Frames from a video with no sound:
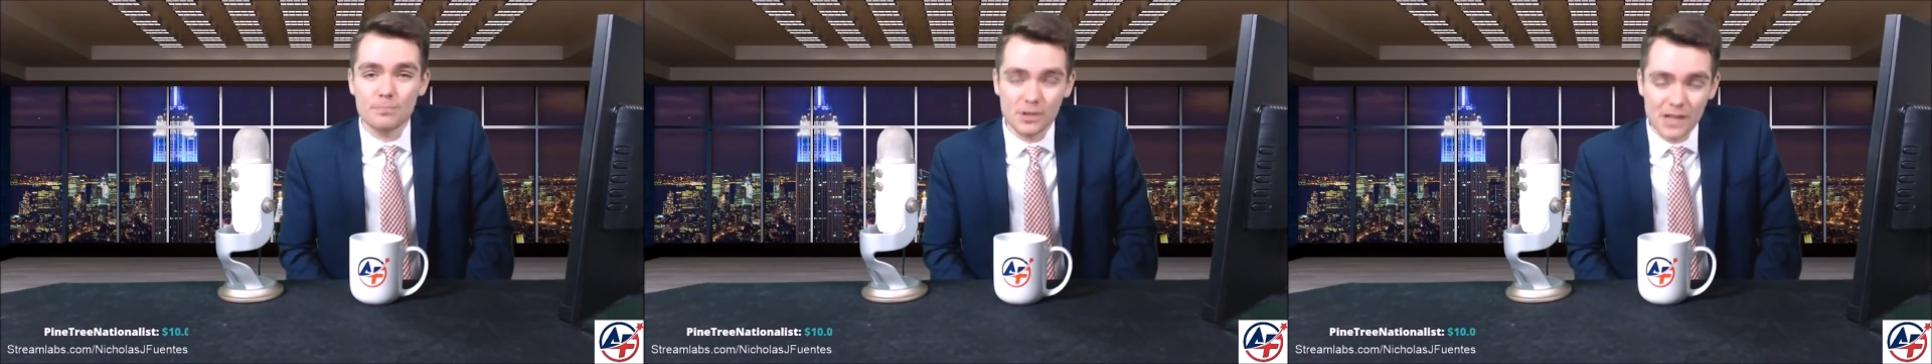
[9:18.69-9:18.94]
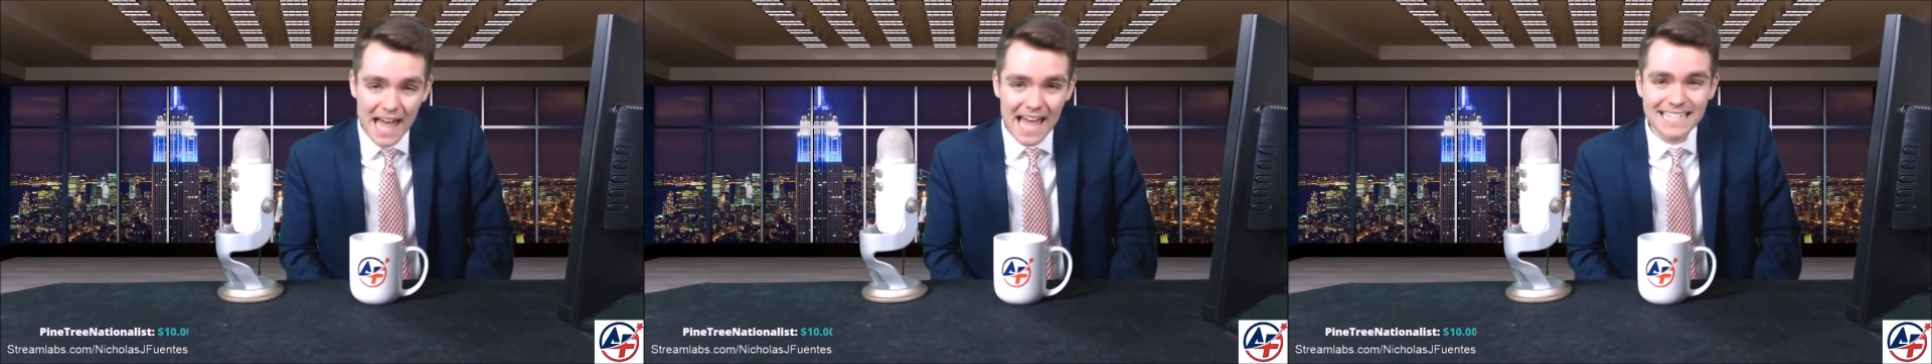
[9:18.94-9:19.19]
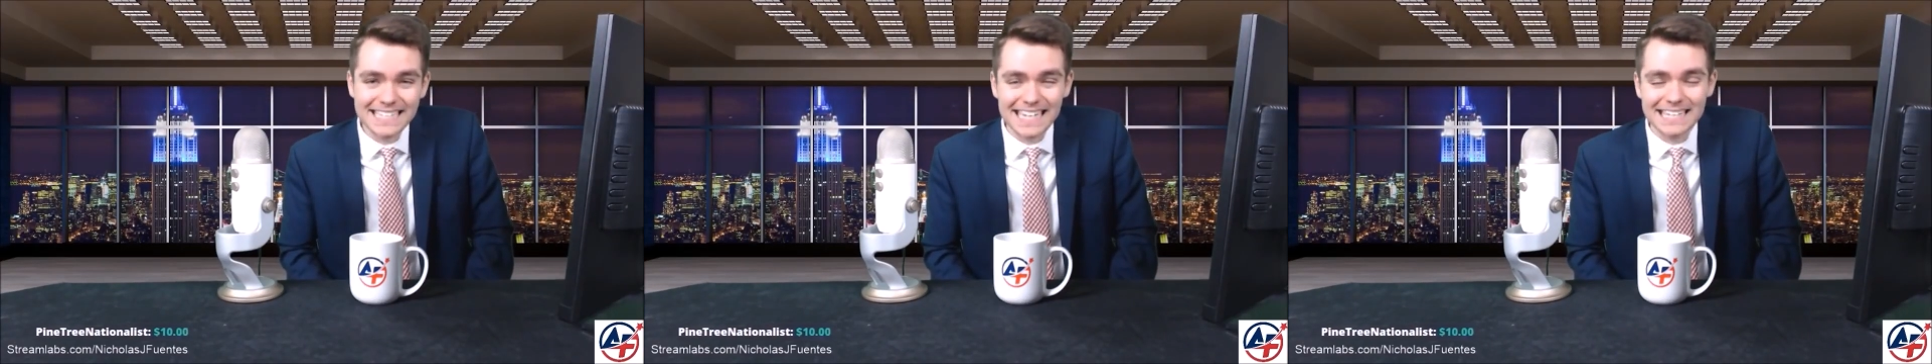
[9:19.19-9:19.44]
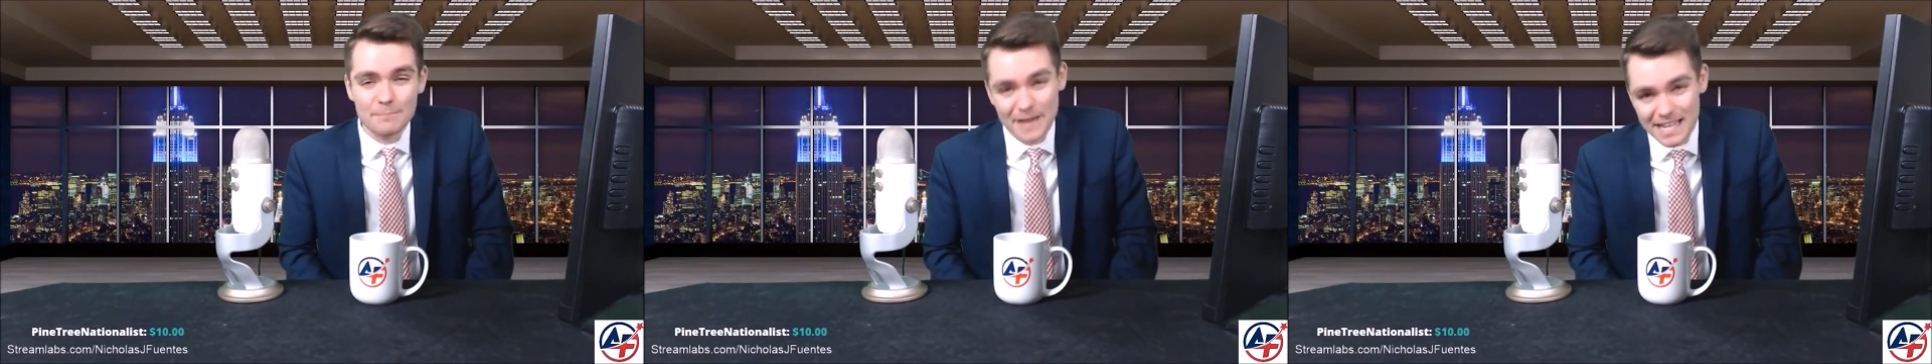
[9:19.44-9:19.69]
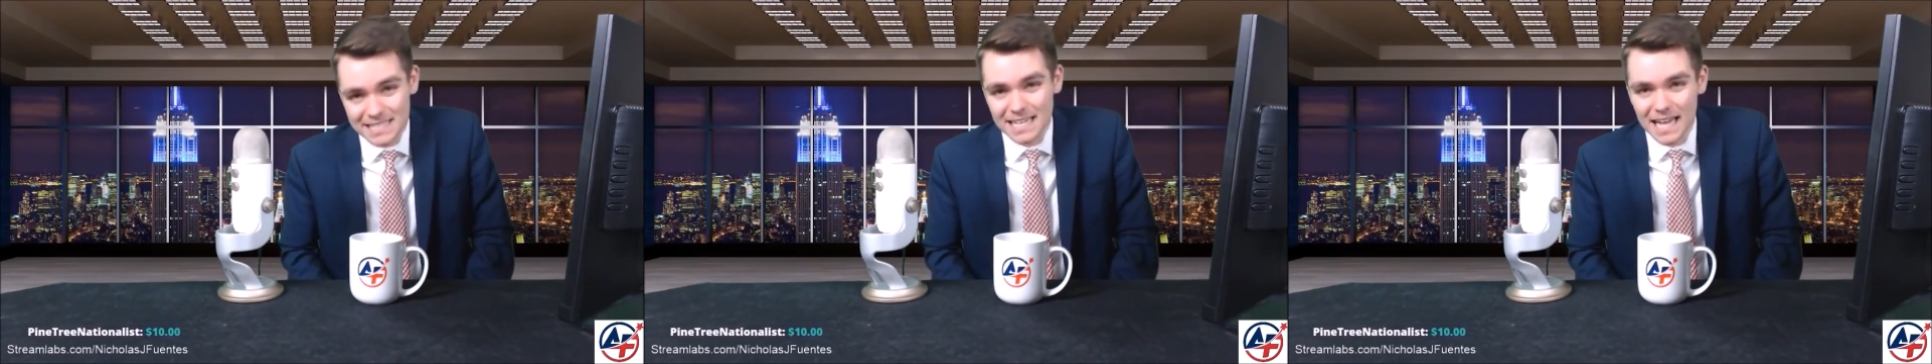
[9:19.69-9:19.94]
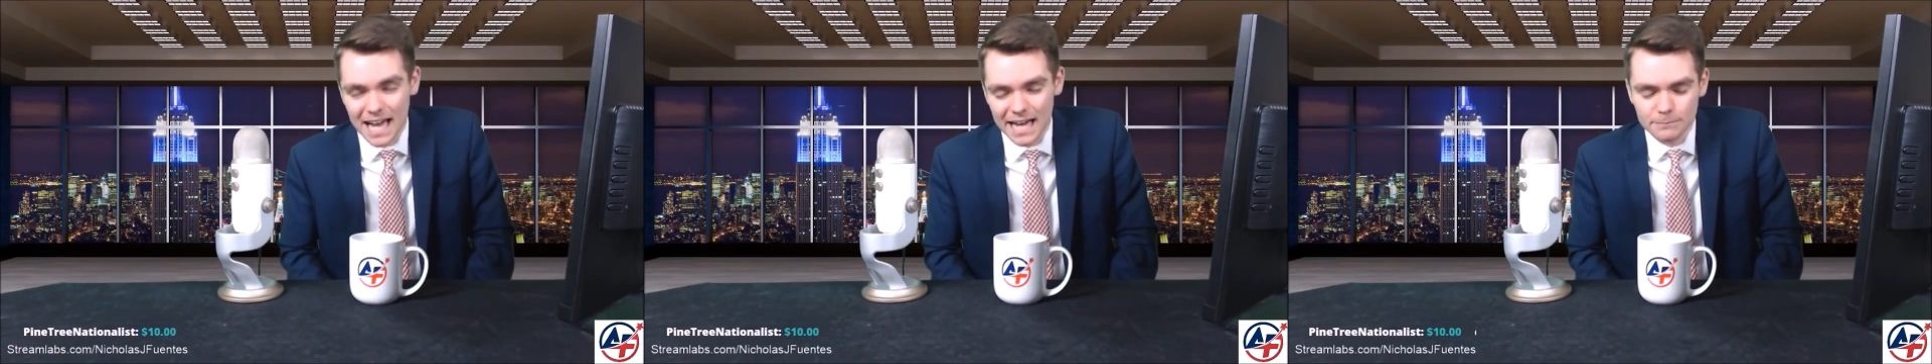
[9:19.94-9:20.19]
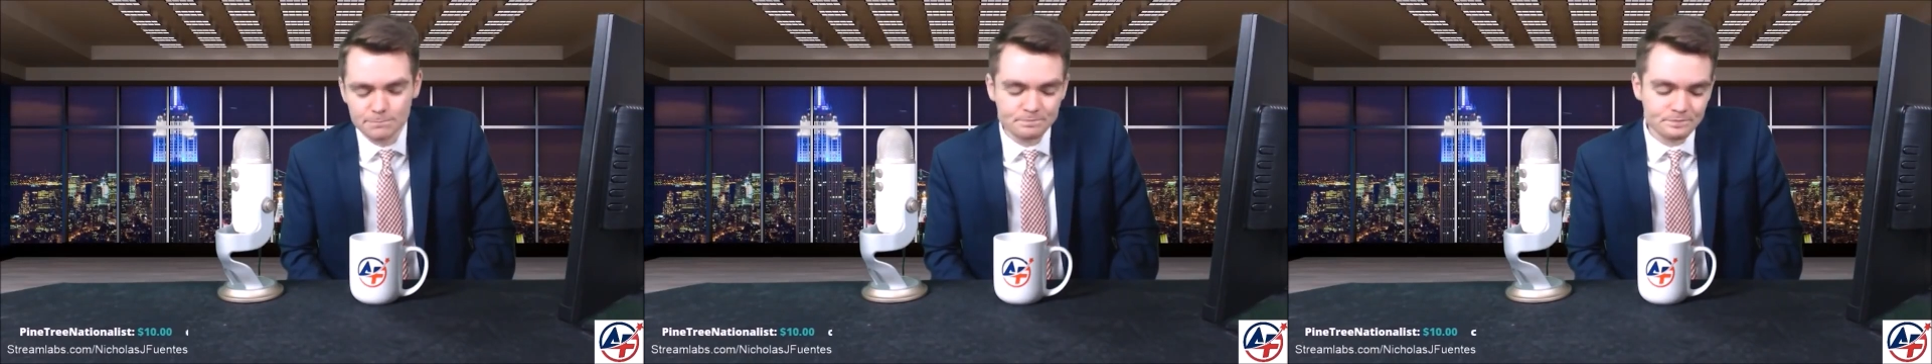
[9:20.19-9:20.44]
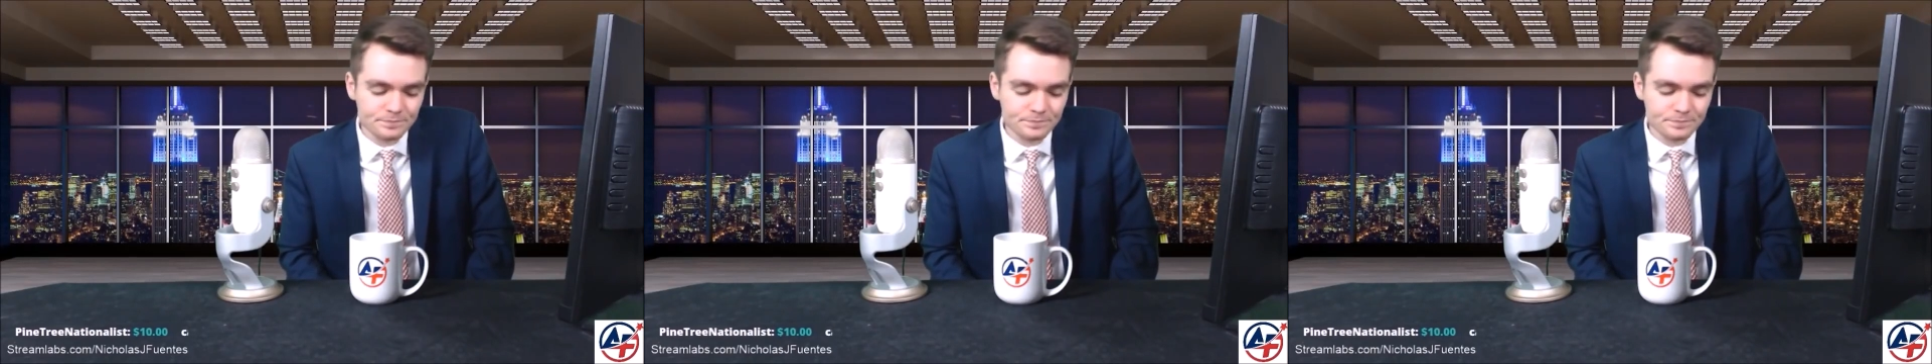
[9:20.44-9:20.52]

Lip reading: Plans in the Pentagon,